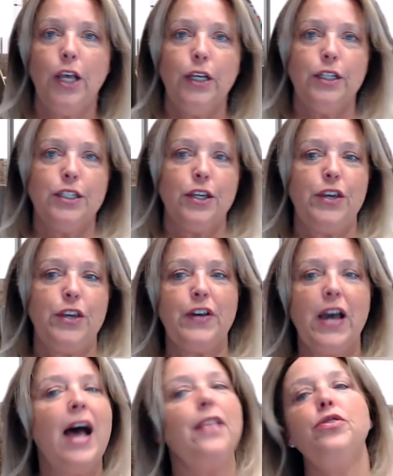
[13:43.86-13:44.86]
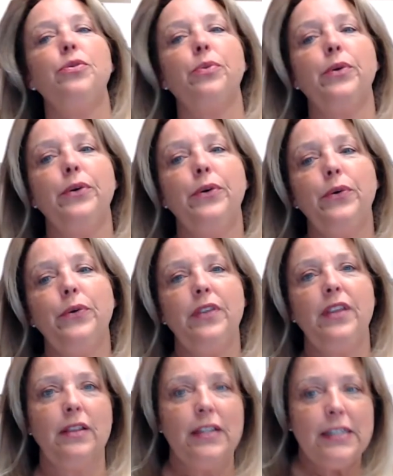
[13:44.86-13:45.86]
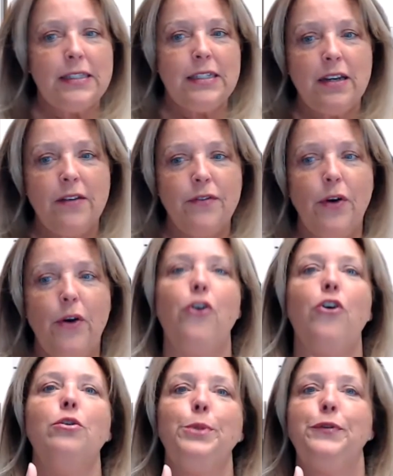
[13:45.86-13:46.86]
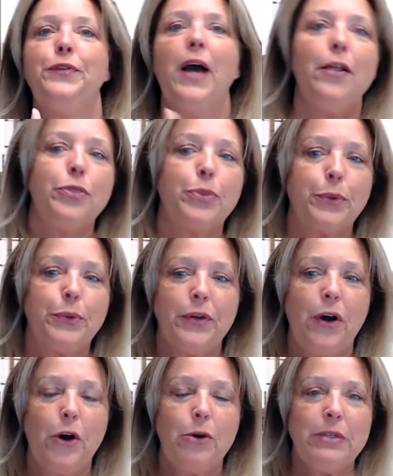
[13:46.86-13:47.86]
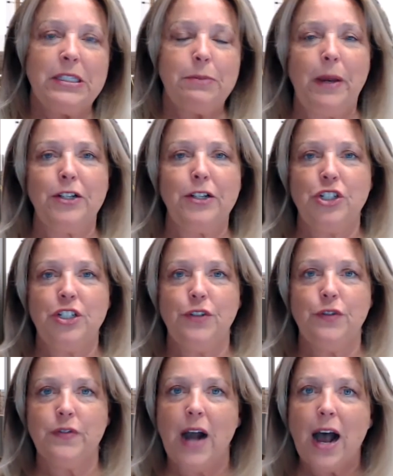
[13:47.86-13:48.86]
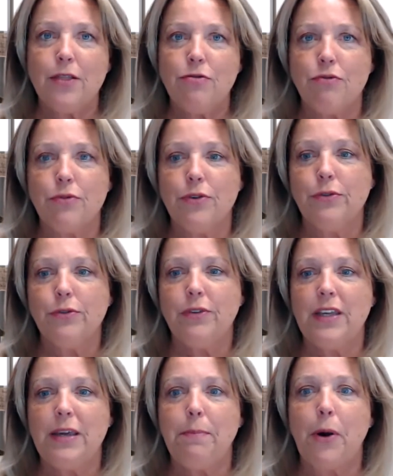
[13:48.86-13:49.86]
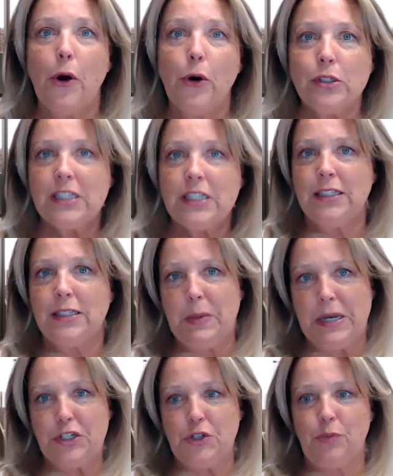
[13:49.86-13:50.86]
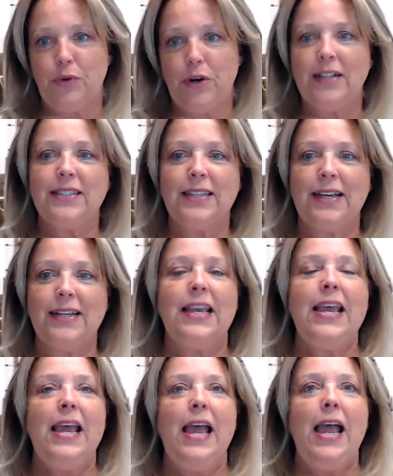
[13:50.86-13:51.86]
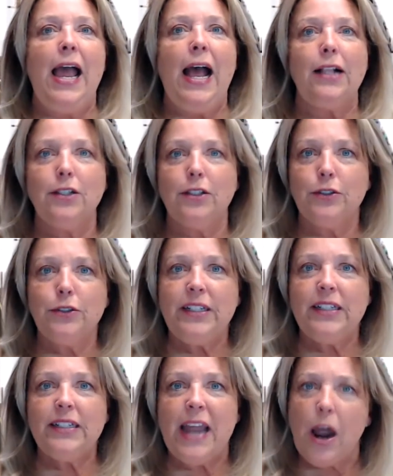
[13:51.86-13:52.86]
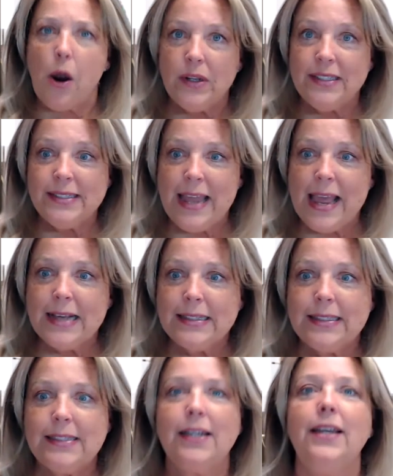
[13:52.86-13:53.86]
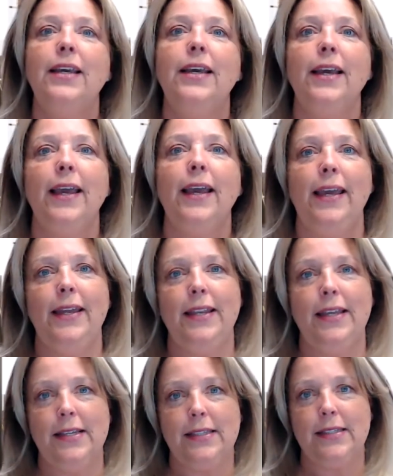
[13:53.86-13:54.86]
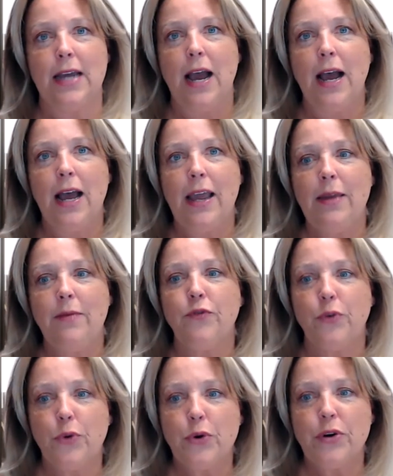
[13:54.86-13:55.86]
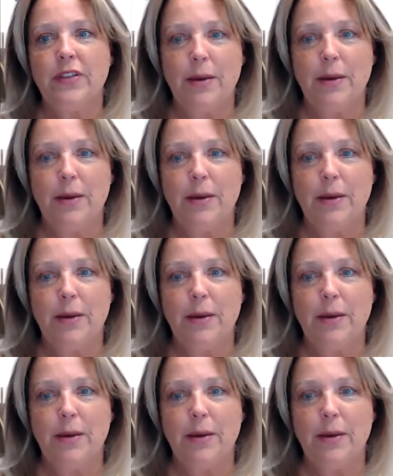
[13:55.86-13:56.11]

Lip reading: So you've gotten through the listing of the home, you've gotten through the home inspection, you've gotten through the post-inspection process. Hallelujah, now what's next? It is time for the